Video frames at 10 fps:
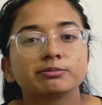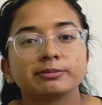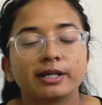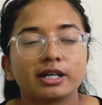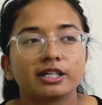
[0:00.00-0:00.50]

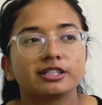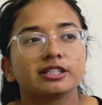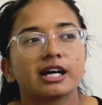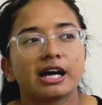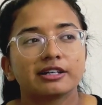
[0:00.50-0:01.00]
but
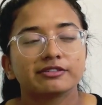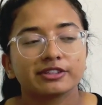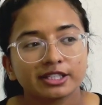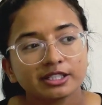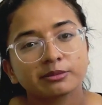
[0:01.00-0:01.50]
I
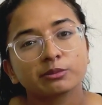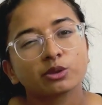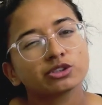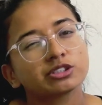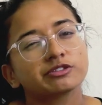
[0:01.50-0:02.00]
think
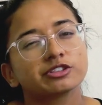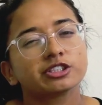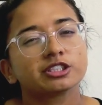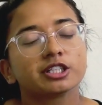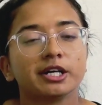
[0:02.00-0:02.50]
most of
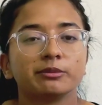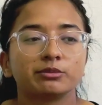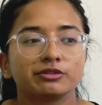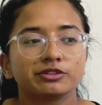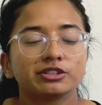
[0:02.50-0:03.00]
the
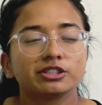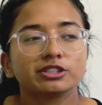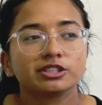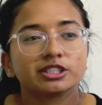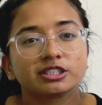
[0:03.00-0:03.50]

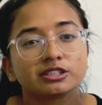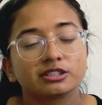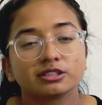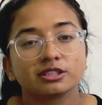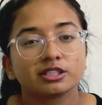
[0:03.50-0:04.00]
professors
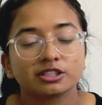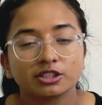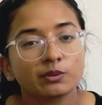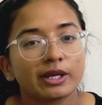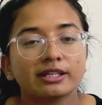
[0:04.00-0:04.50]
in
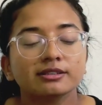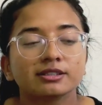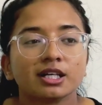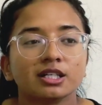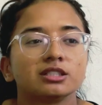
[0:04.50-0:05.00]
US
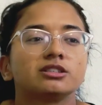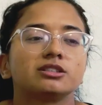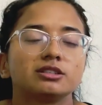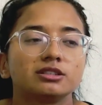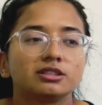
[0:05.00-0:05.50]

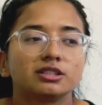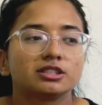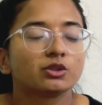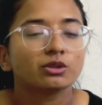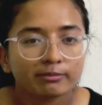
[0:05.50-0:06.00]

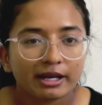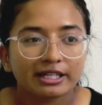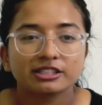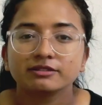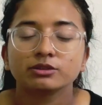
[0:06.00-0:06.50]
don't mind
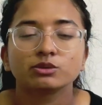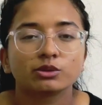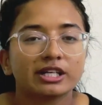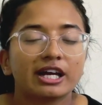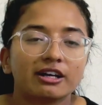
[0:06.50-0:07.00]
if you
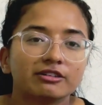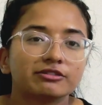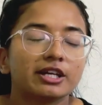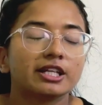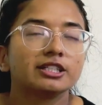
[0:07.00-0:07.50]
don't have
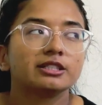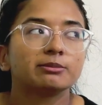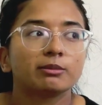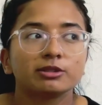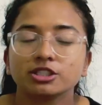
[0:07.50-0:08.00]
any
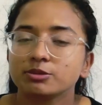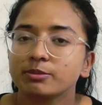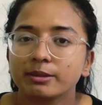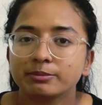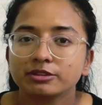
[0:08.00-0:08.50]
published
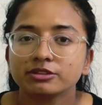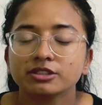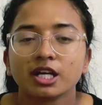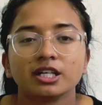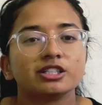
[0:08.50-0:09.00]
papers.
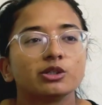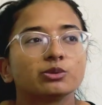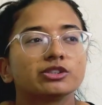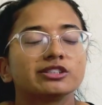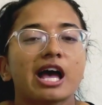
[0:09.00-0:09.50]
You
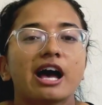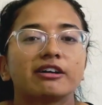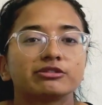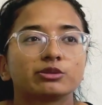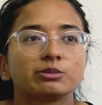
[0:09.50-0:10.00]
just
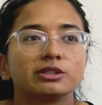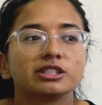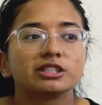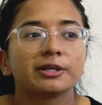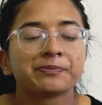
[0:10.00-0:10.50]
have to
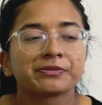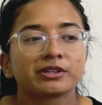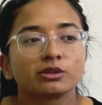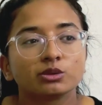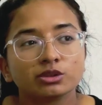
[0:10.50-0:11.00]
be
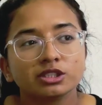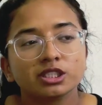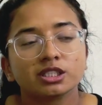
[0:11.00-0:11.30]
good